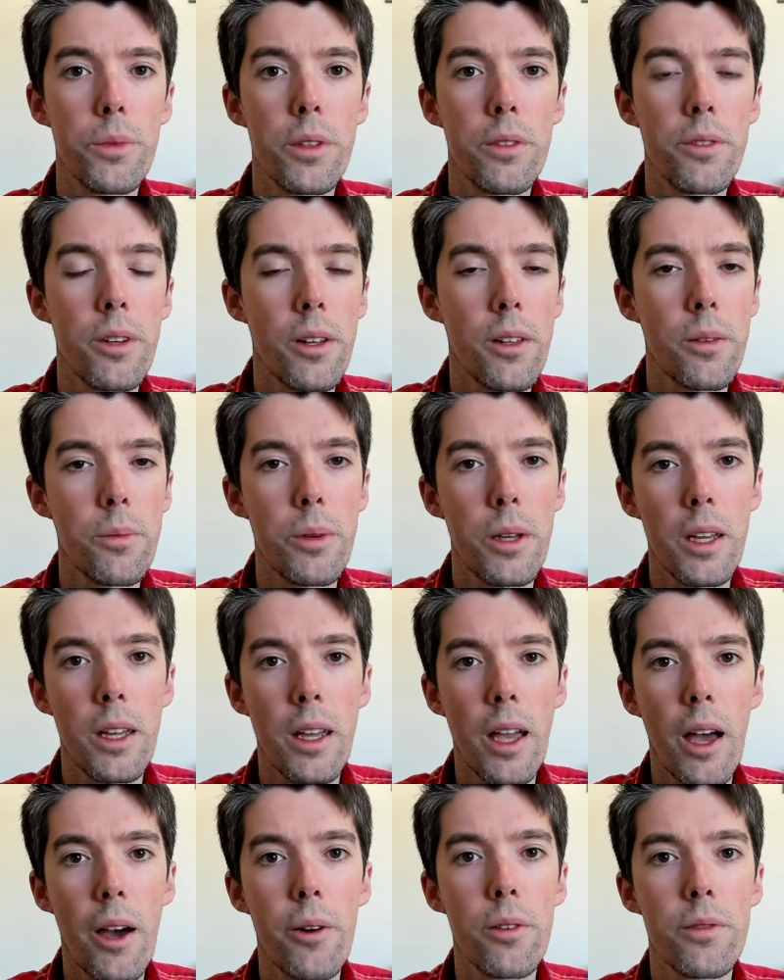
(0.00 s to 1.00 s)
developing
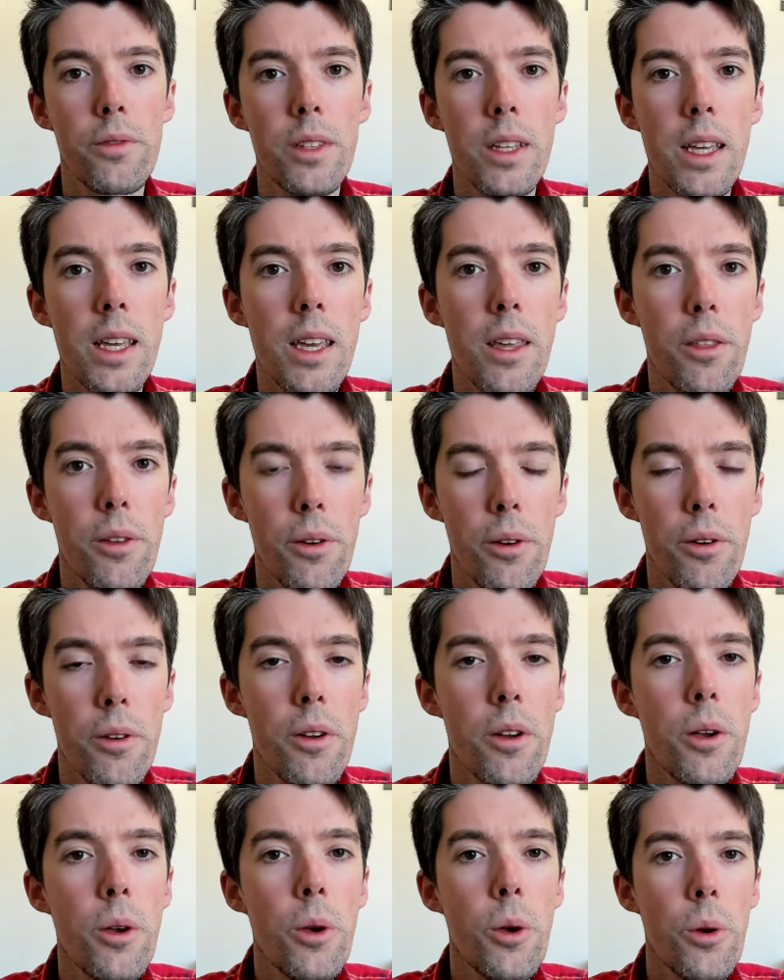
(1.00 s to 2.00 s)
out of the ether
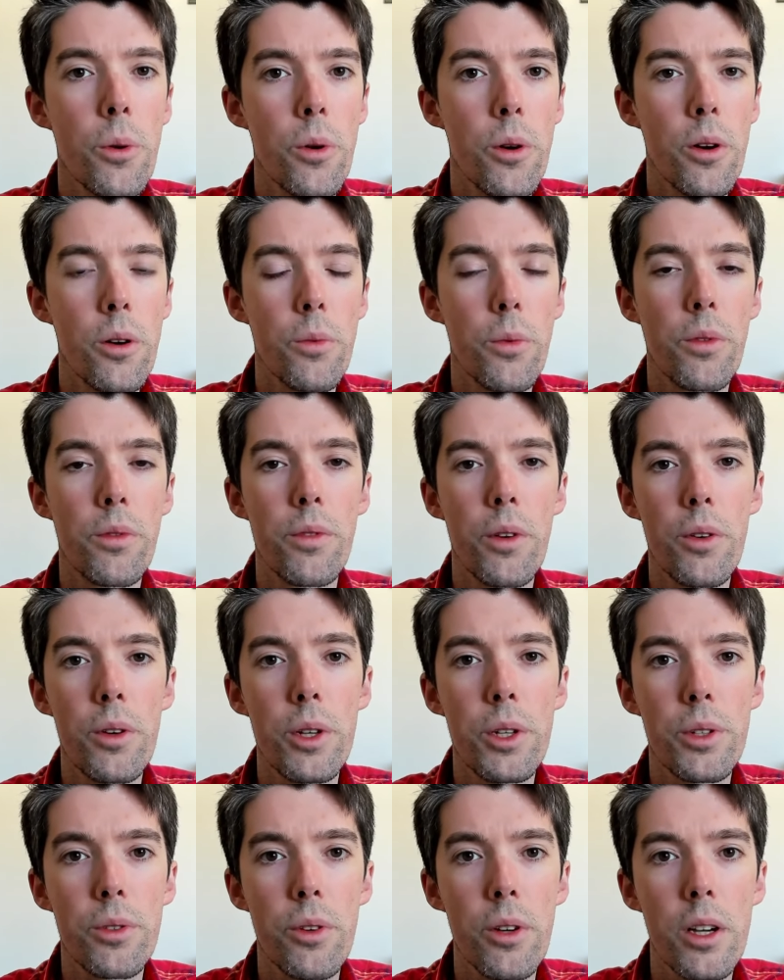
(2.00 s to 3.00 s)
uh, with very
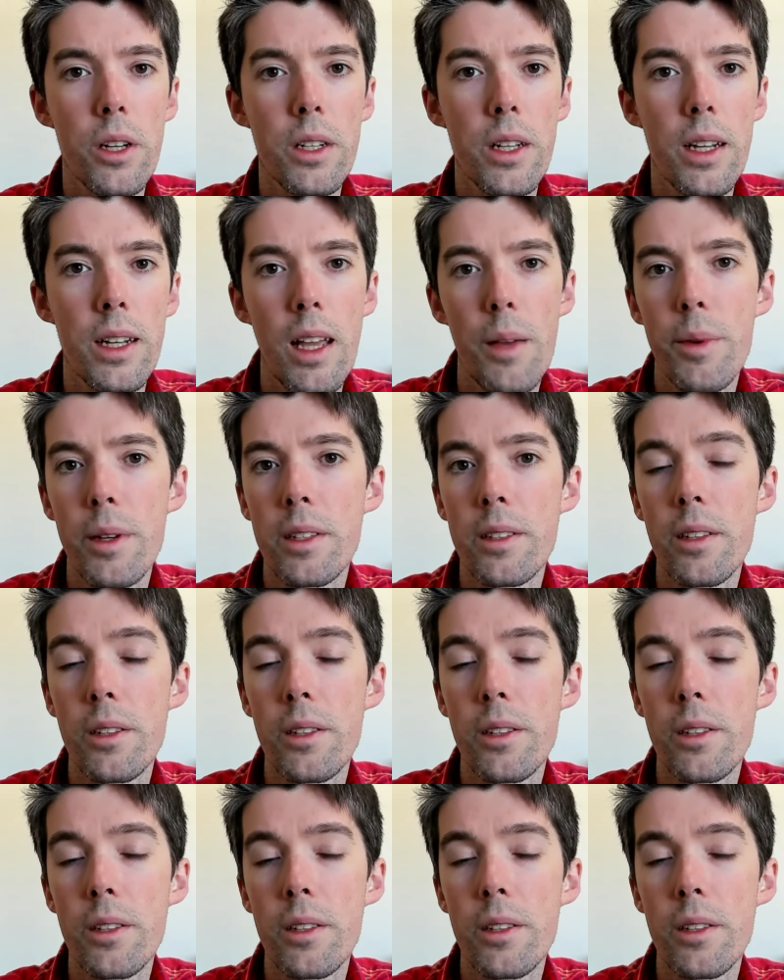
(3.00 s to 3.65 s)
strong dynamics.